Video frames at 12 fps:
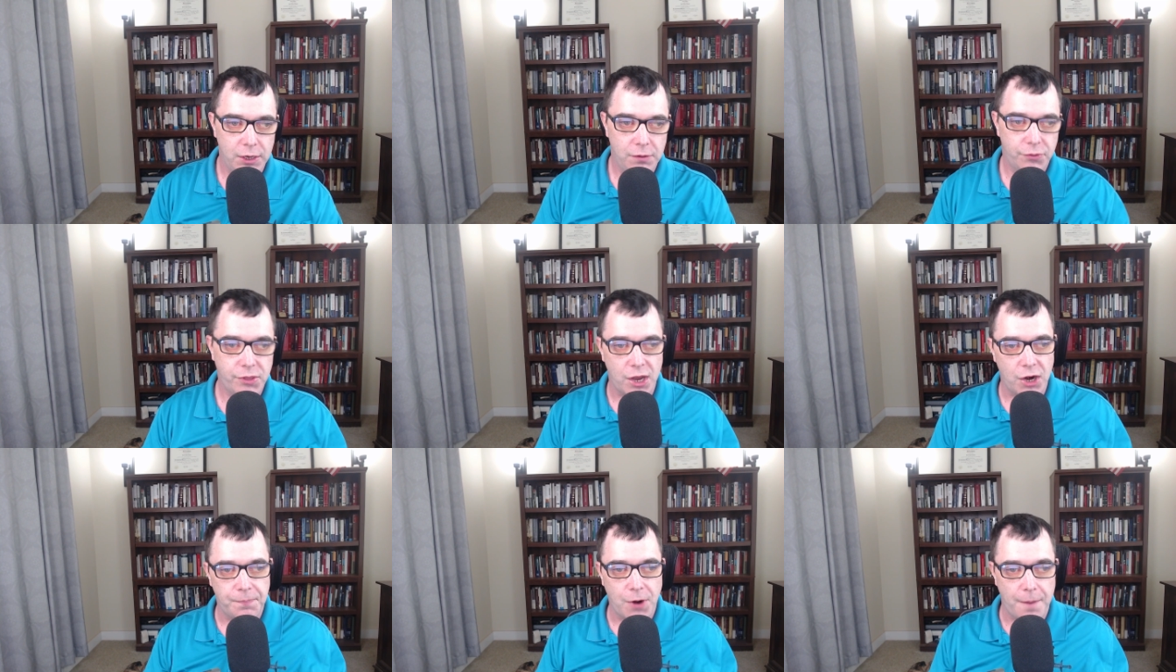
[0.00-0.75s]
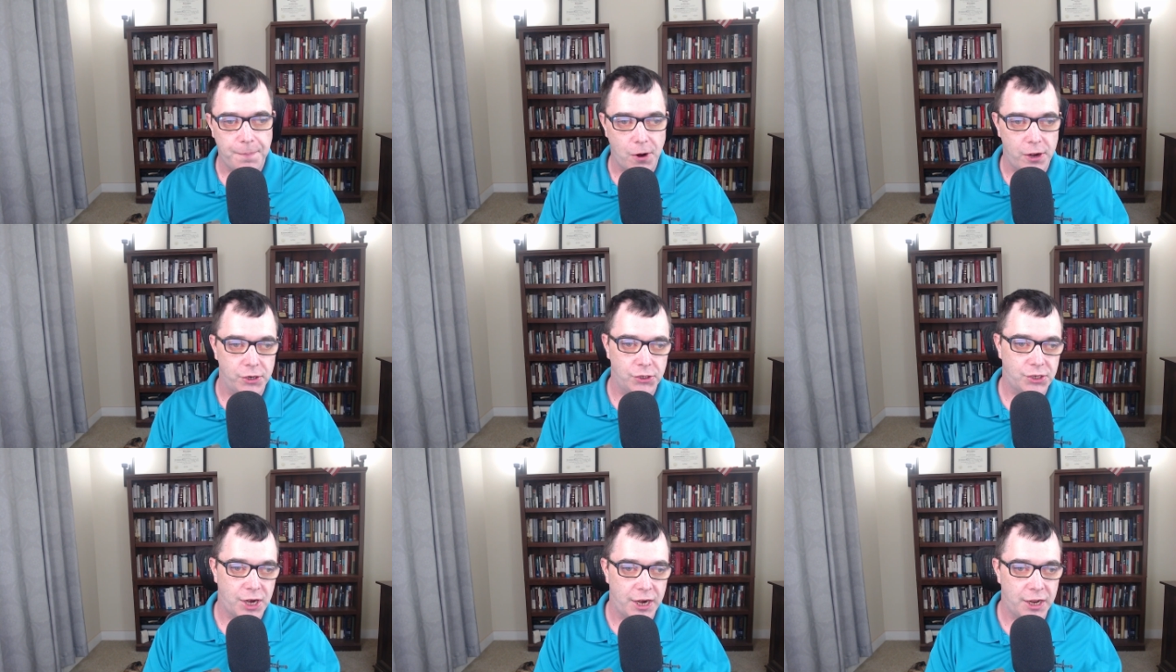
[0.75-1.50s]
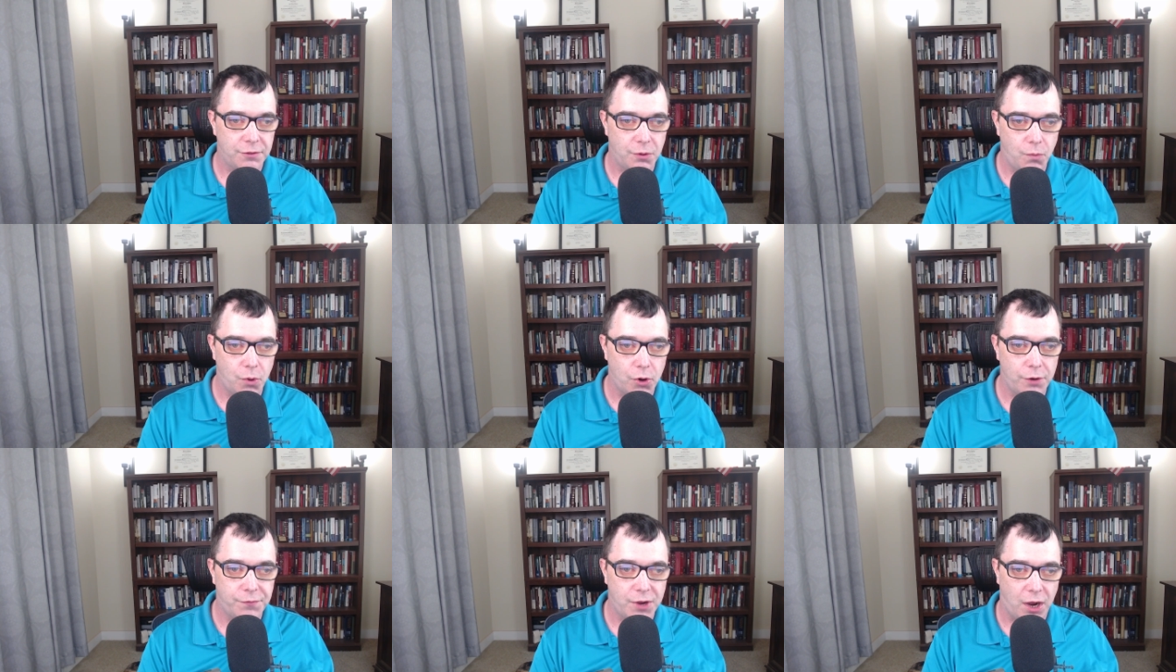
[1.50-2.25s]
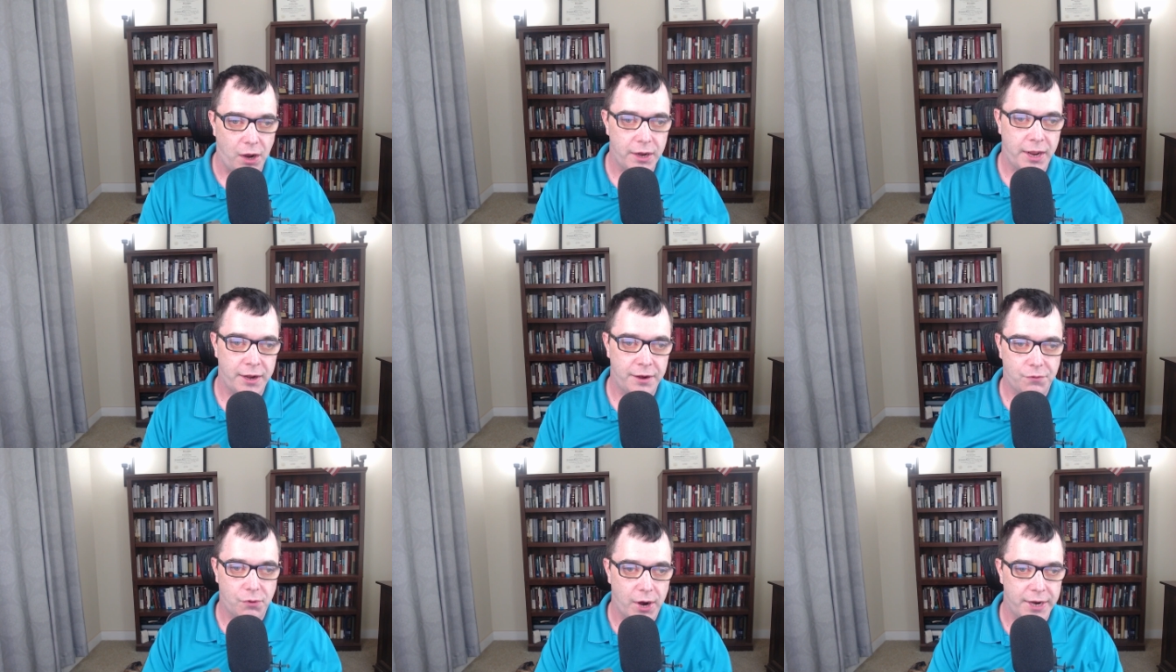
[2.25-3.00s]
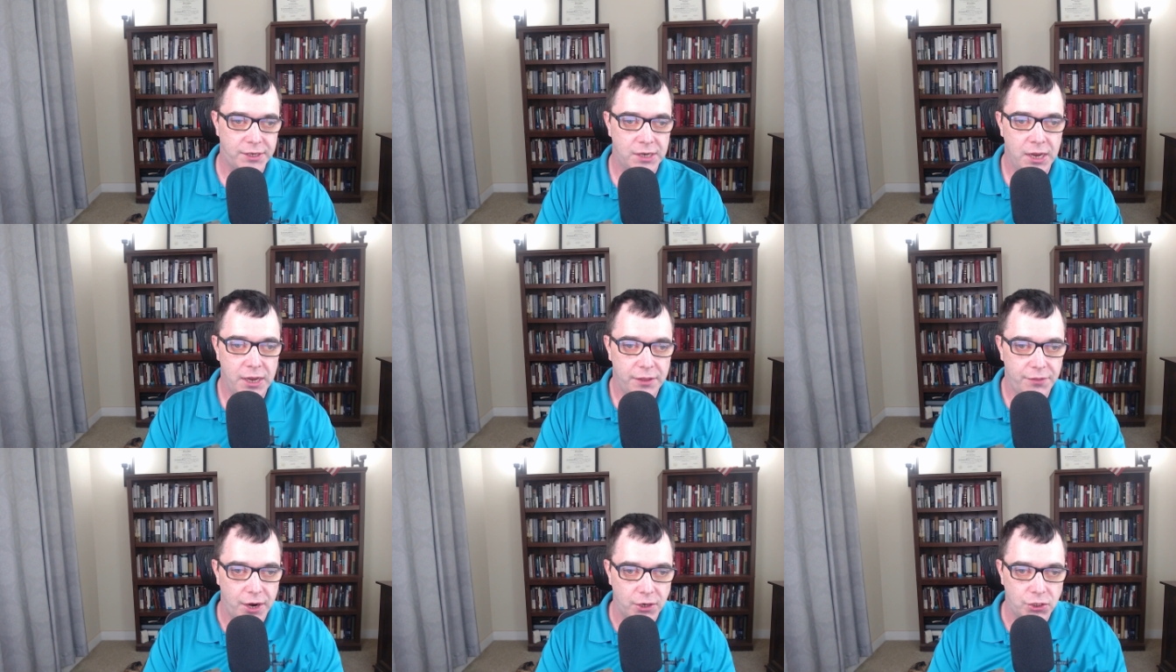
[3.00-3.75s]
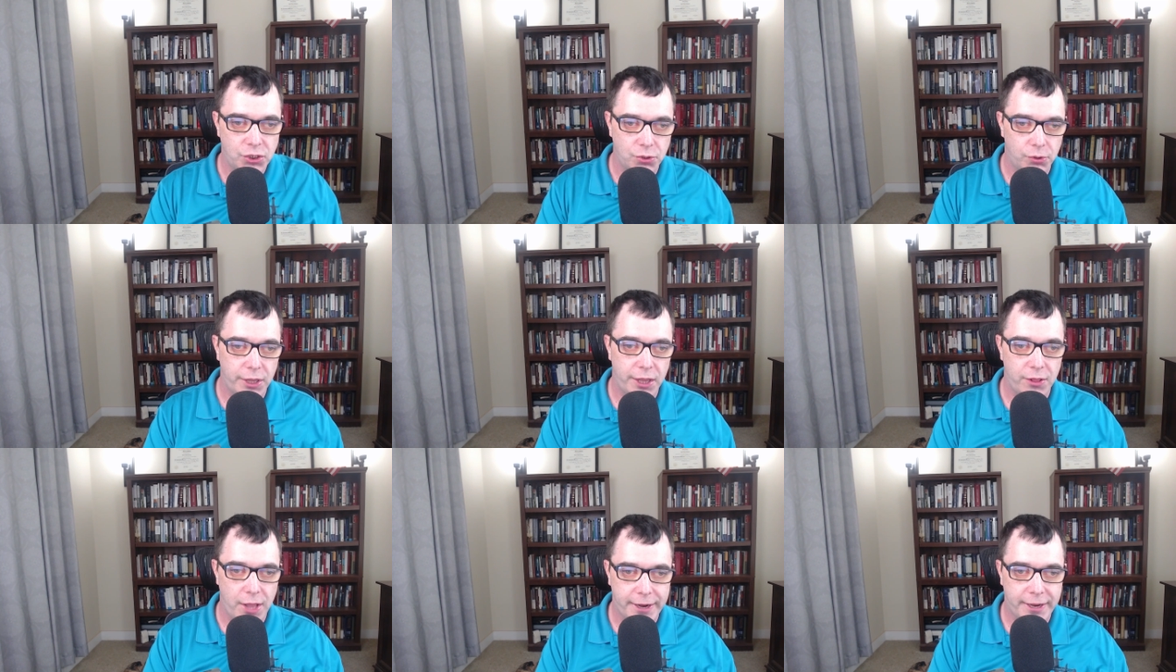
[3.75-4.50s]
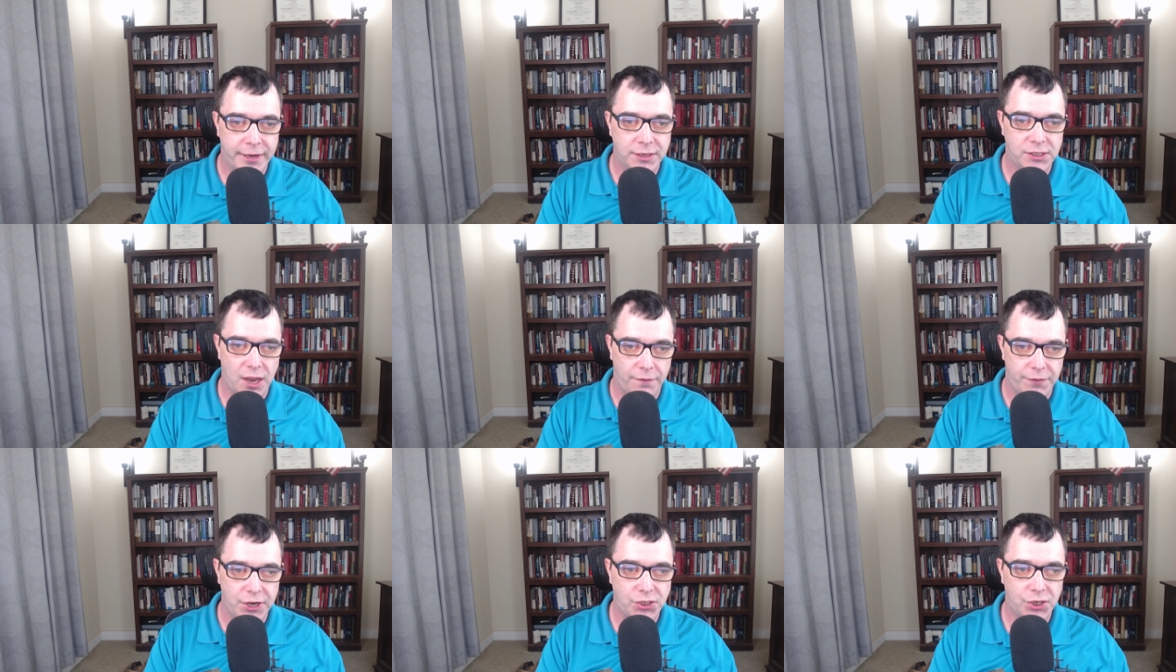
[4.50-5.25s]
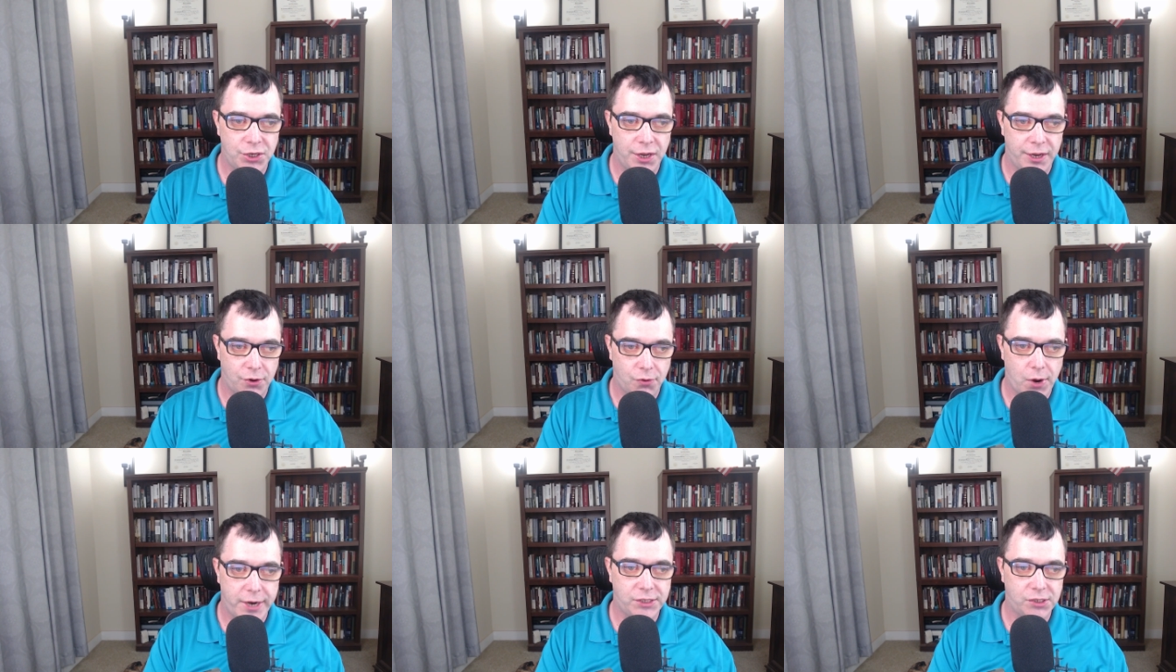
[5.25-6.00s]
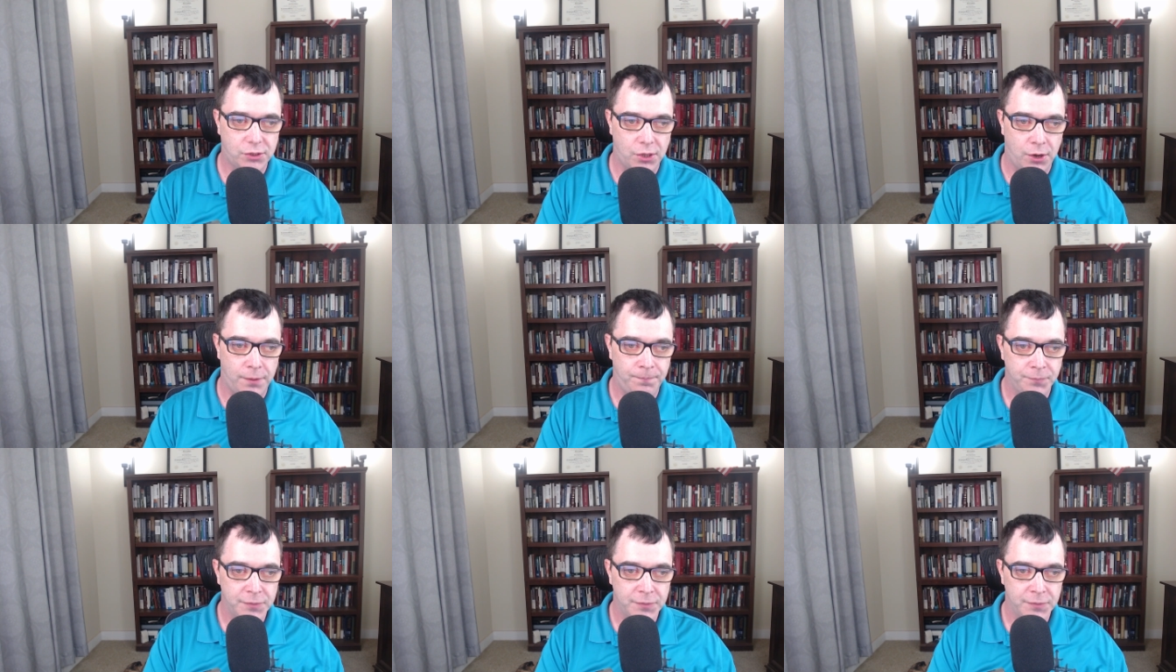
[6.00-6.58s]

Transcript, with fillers: Without a proper understanding of the Word of God and of Christ, they are sorely lacking salvation in Christ alone,